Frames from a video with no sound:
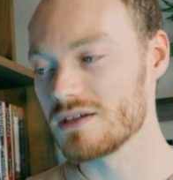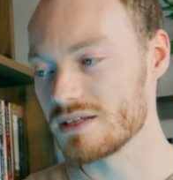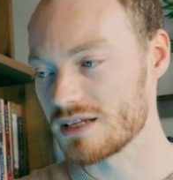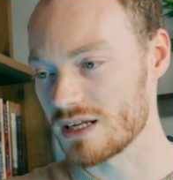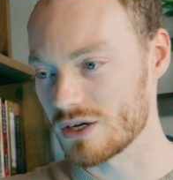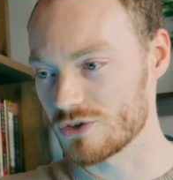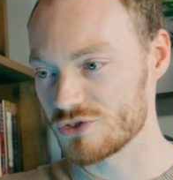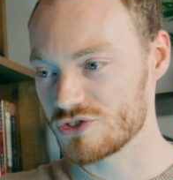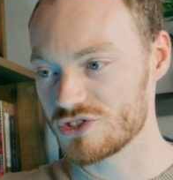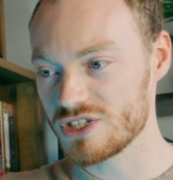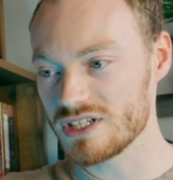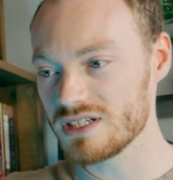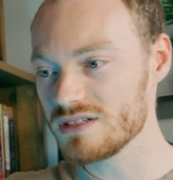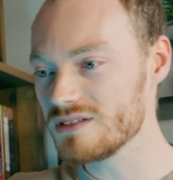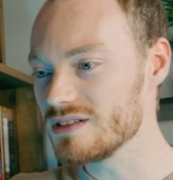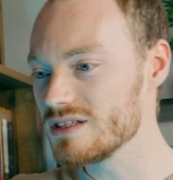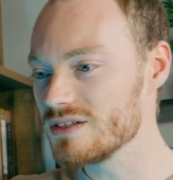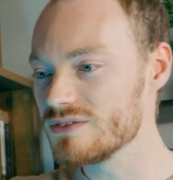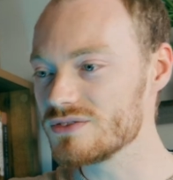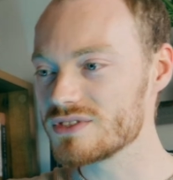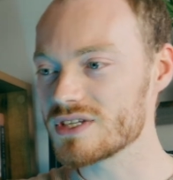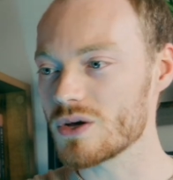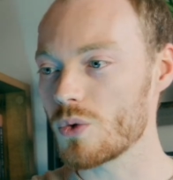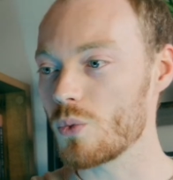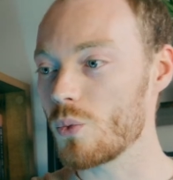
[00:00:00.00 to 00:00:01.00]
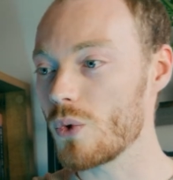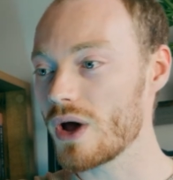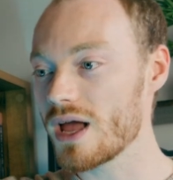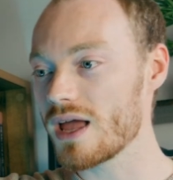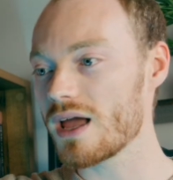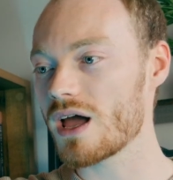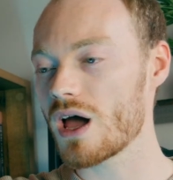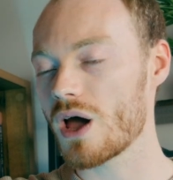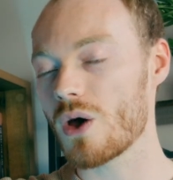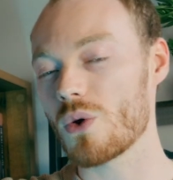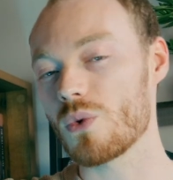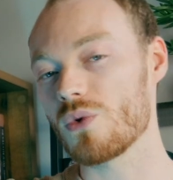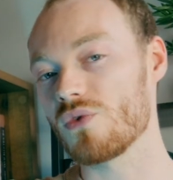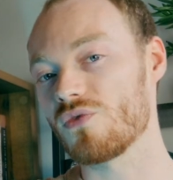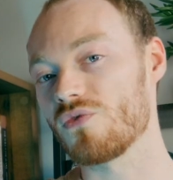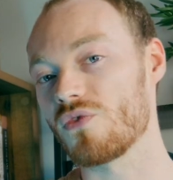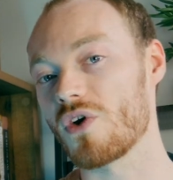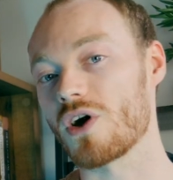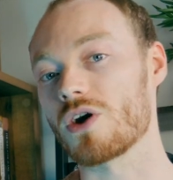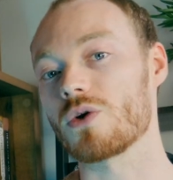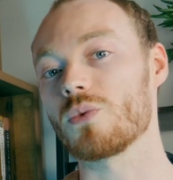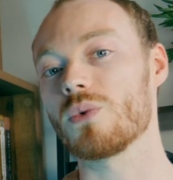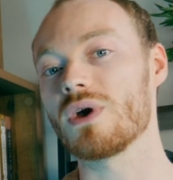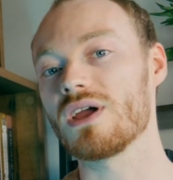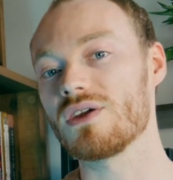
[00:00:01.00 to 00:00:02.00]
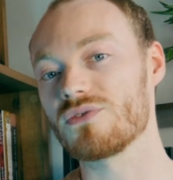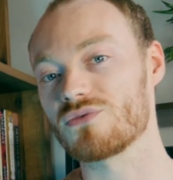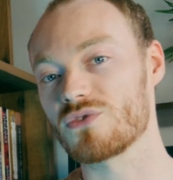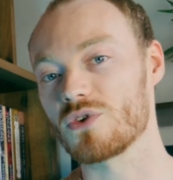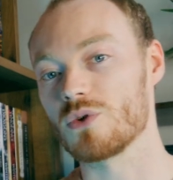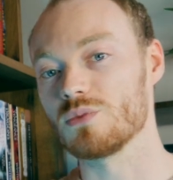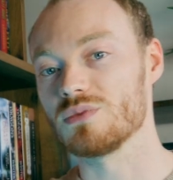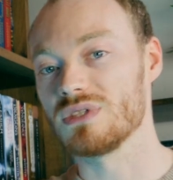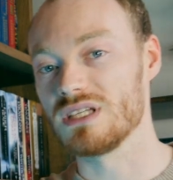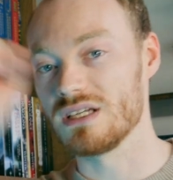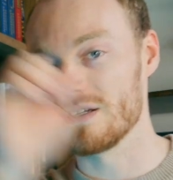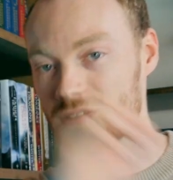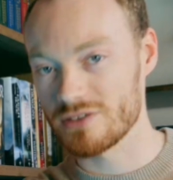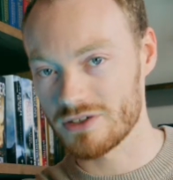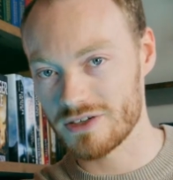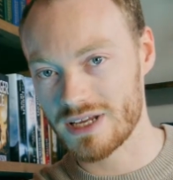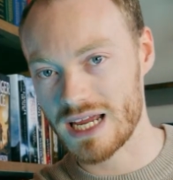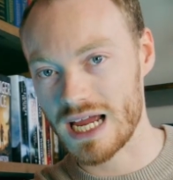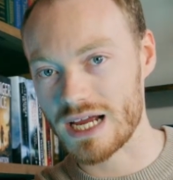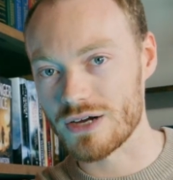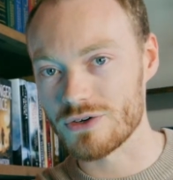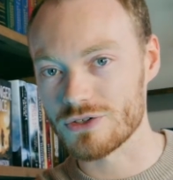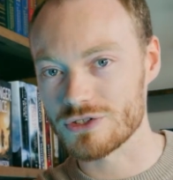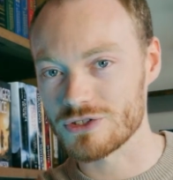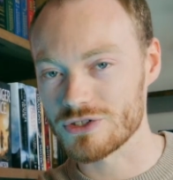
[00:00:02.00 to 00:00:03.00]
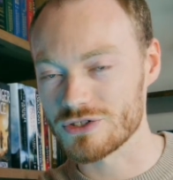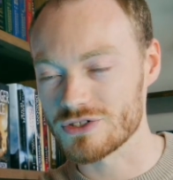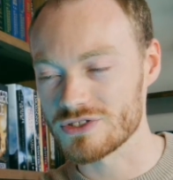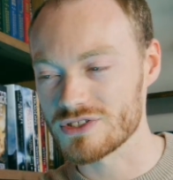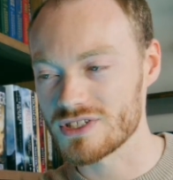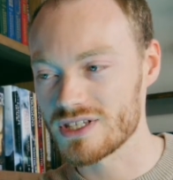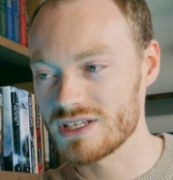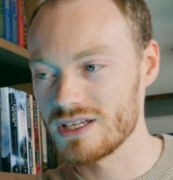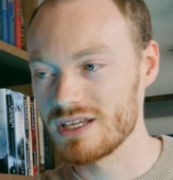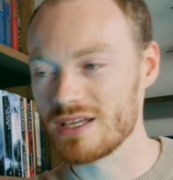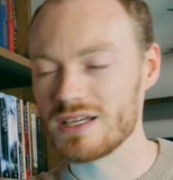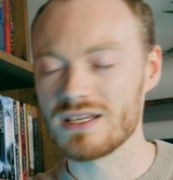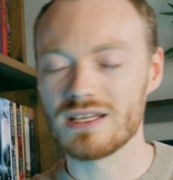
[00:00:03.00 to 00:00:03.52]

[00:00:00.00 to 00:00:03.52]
Now, she lives far away from the other characters,